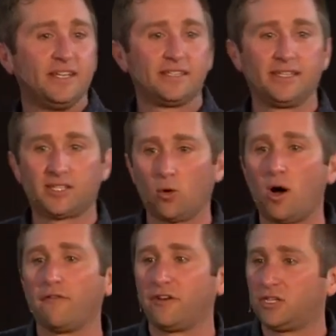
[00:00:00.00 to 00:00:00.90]
See, so
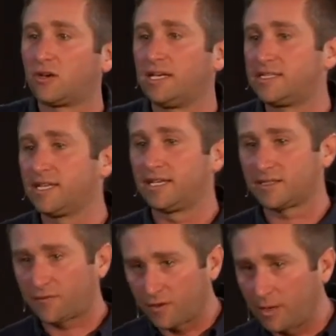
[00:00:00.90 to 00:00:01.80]
often Christ set
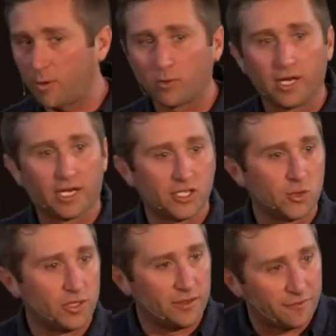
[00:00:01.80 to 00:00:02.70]
us free, but we're not
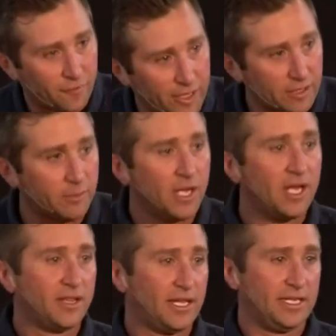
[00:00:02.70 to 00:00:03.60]
enjoying the freedom
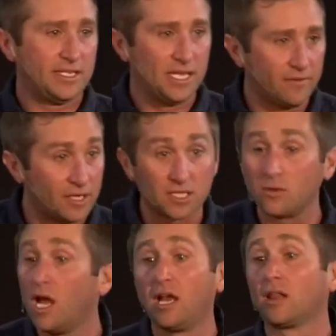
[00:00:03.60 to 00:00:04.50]
that he's given us.
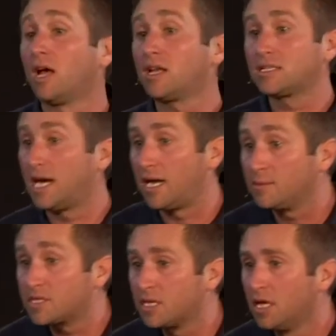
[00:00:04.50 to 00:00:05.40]
And a lot of
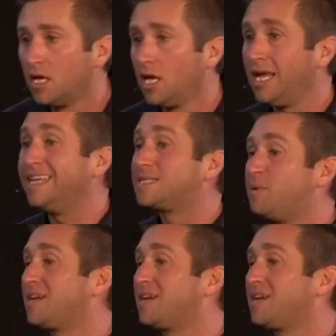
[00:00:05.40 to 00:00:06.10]
times, it's